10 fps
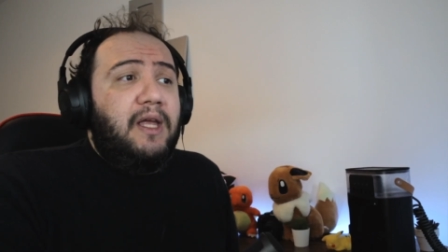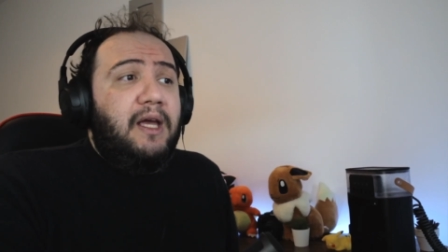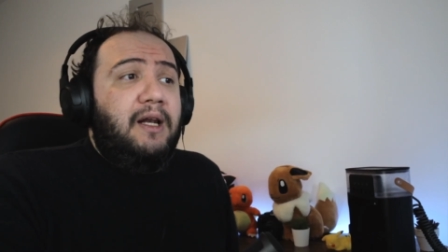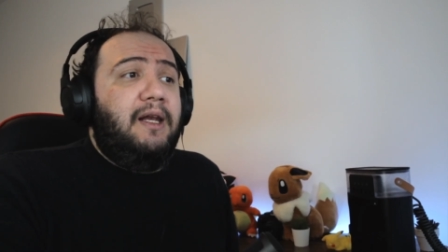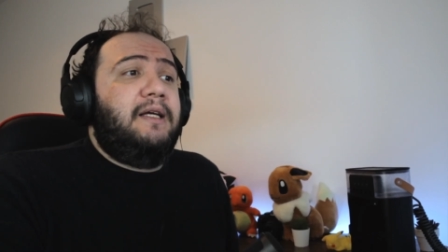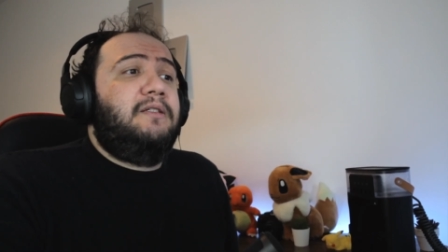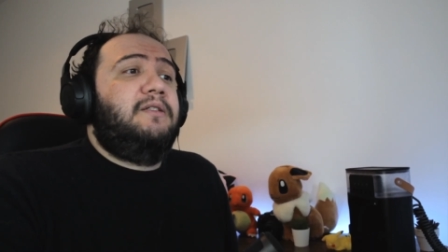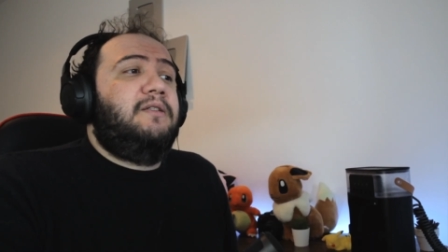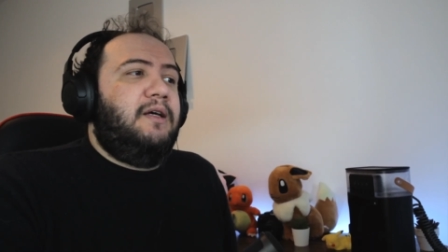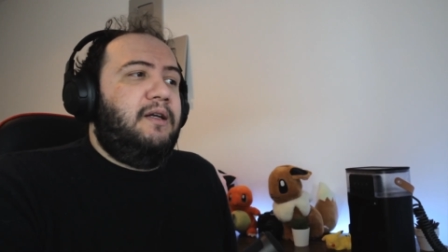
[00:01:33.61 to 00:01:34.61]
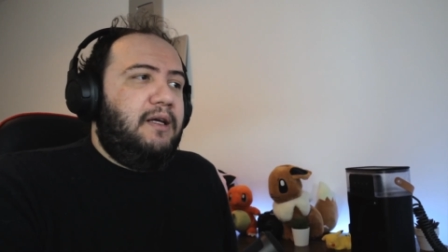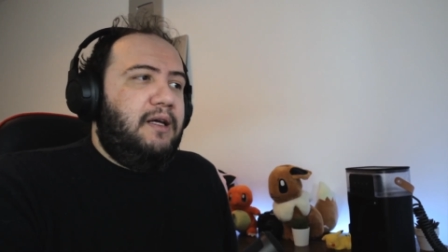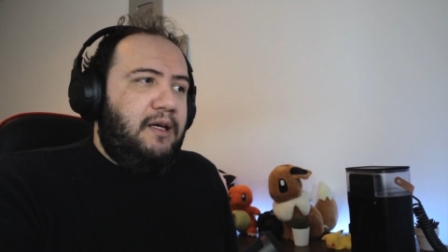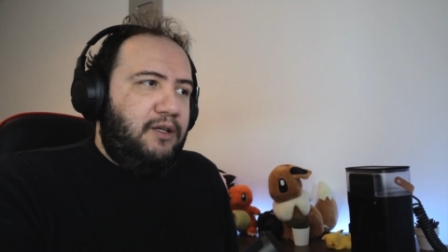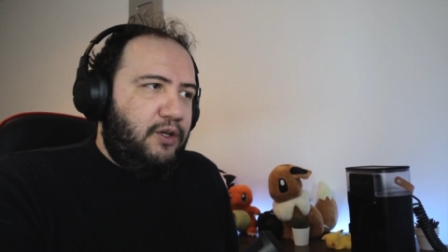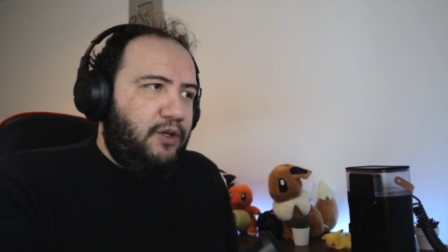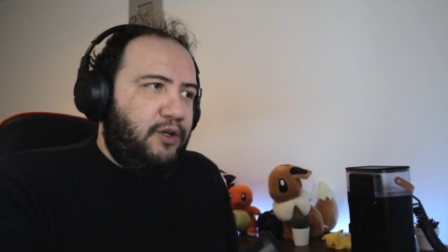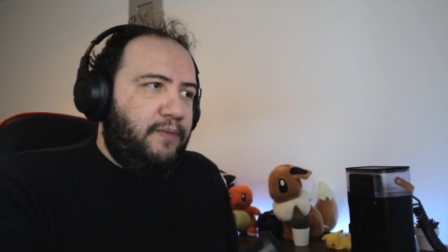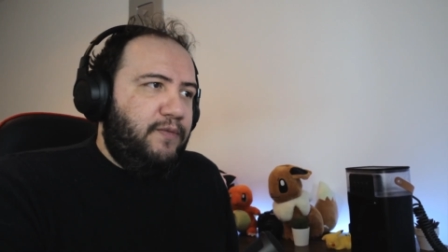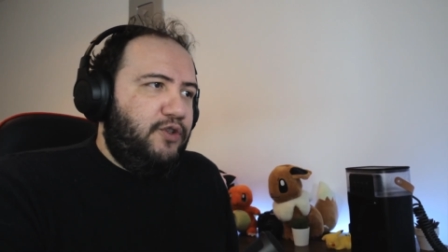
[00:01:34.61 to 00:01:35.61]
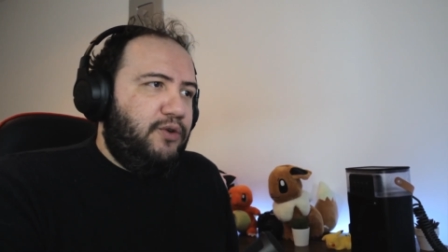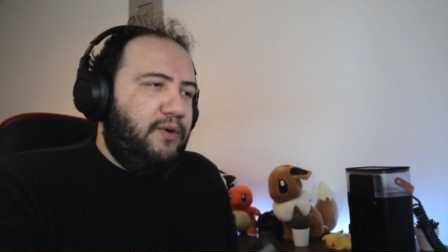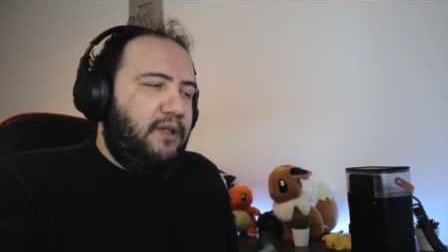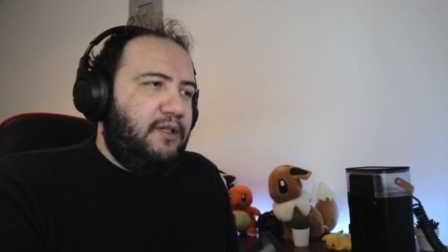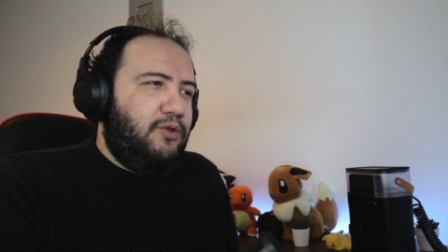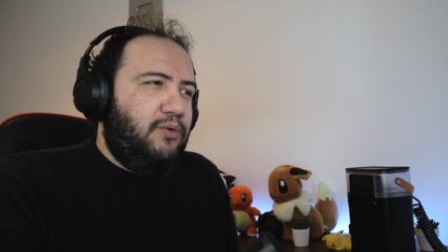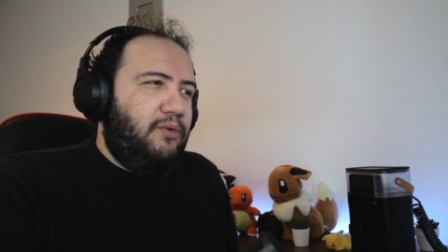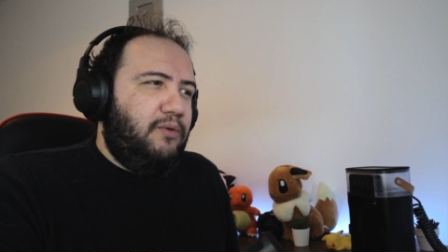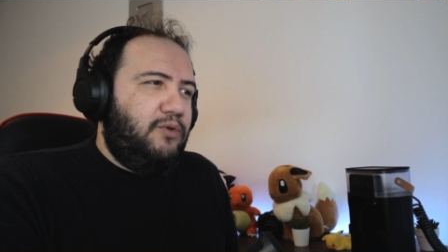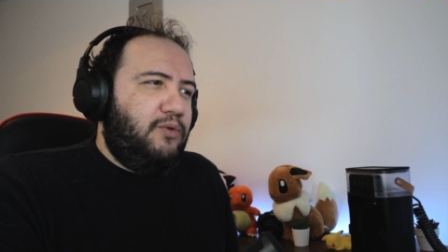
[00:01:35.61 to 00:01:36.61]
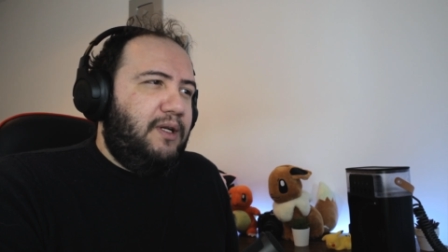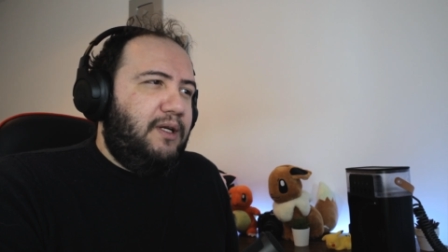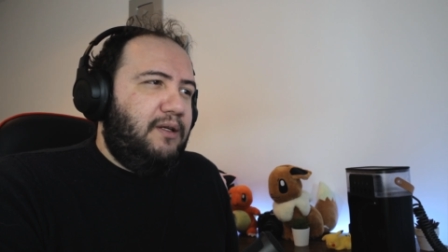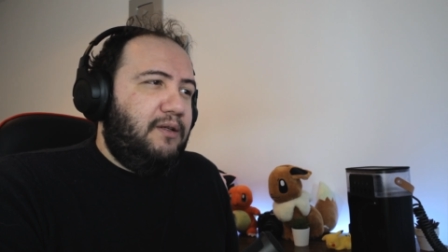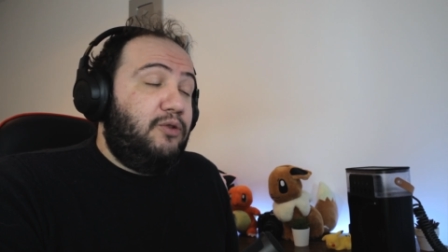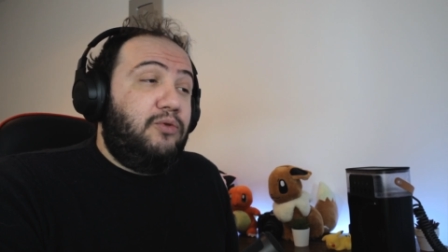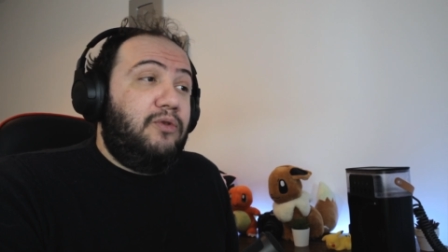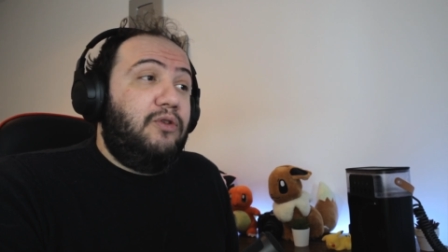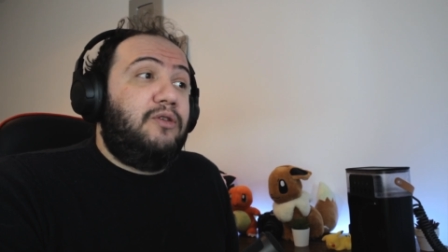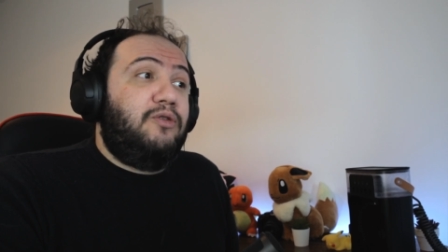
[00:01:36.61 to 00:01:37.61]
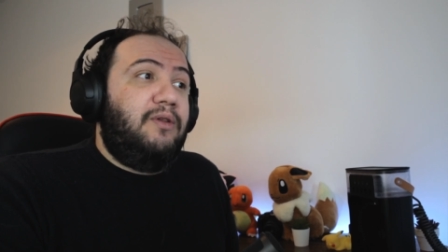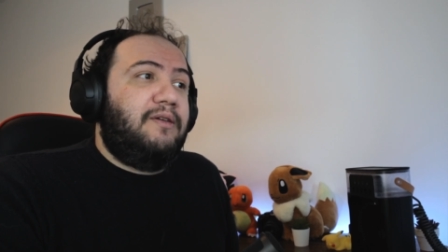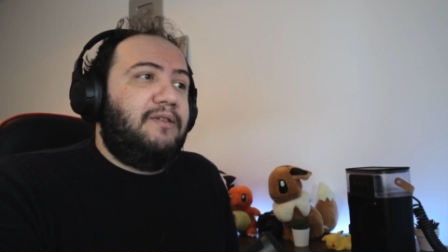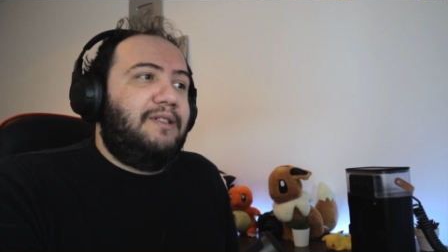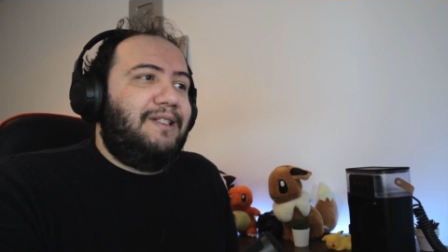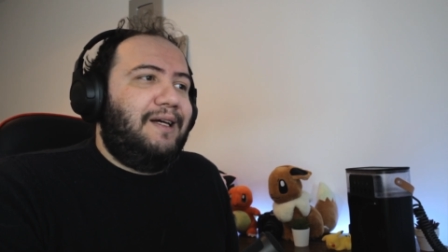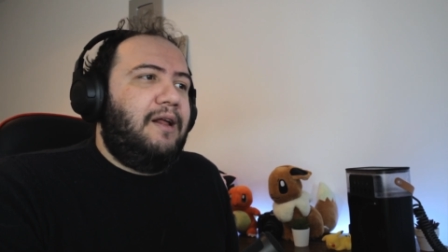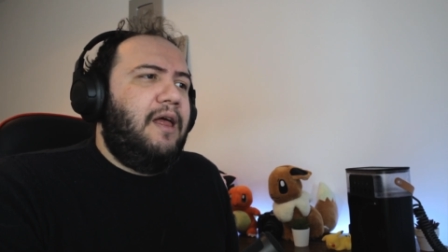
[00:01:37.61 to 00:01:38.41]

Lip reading: In less than a year during during 2010,